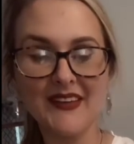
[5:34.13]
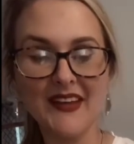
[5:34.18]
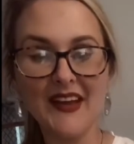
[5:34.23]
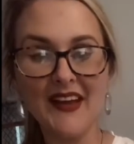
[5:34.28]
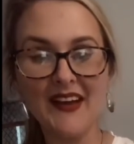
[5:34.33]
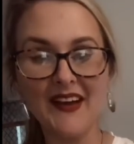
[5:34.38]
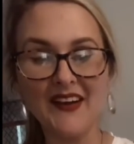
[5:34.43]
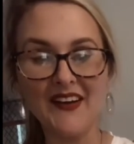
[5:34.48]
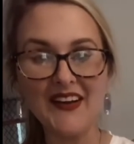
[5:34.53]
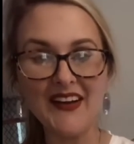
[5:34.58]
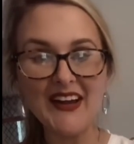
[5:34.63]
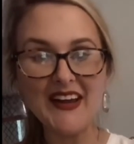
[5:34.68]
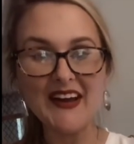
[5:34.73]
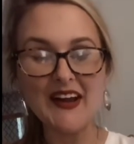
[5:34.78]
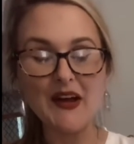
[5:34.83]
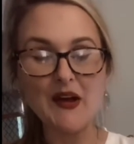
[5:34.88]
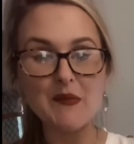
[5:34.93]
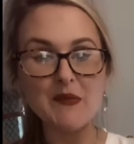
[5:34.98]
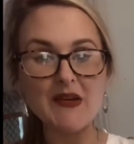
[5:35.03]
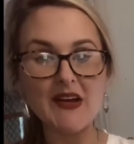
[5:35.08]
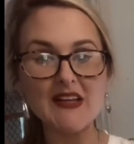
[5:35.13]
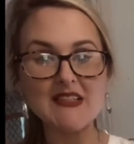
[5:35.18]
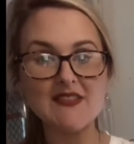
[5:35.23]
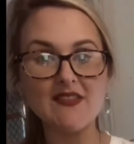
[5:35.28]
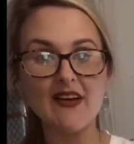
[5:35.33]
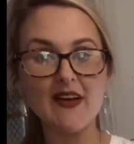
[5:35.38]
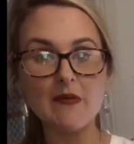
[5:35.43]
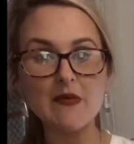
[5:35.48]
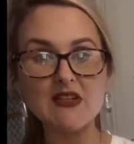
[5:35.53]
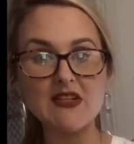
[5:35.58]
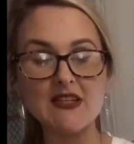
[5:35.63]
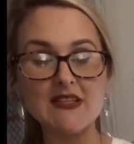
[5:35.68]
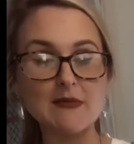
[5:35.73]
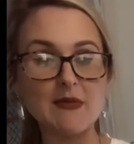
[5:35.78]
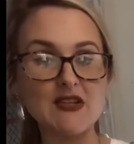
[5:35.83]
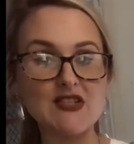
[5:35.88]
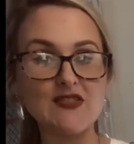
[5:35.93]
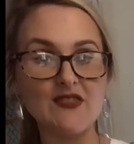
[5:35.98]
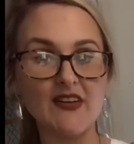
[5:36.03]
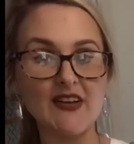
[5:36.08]
All right, I hope you guys have had as
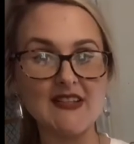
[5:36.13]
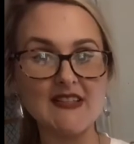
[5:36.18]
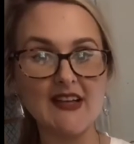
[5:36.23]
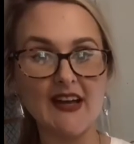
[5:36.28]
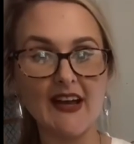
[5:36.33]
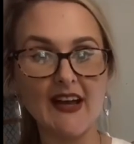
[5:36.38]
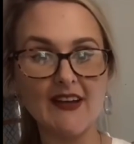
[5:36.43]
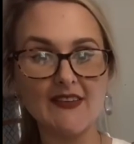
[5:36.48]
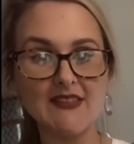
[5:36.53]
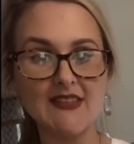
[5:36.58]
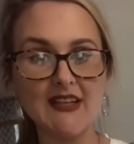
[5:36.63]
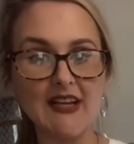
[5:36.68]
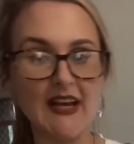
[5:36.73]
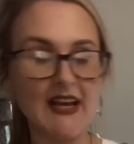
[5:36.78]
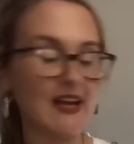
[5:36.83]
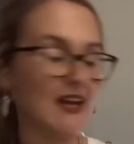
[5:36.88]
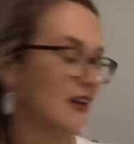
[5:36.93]
much fun as I had today